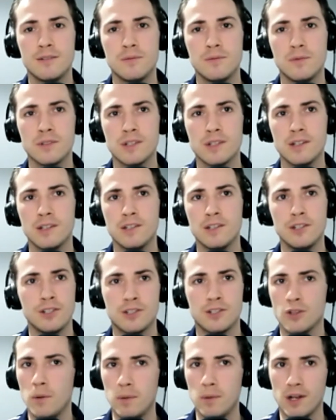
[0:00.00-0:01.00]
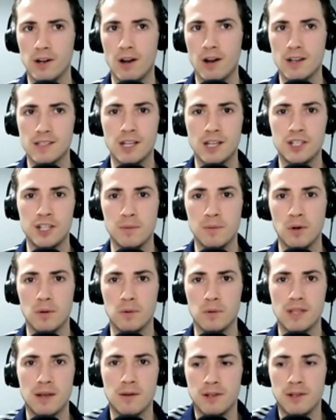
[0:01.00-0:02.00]
Was it you just stumbled across that gym, or
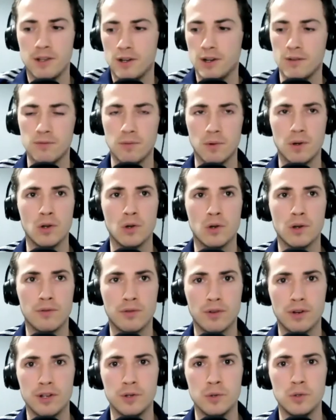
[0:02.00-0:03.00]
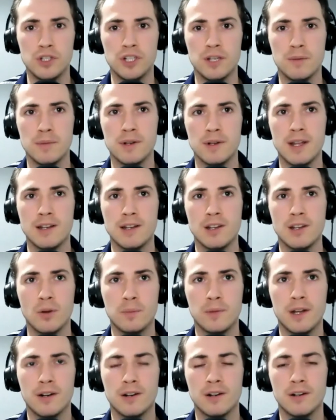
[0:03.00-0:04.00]
was that you kind of were looking for a new gym and ended up
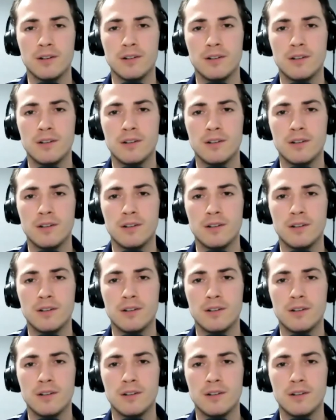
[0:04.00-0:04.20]
there?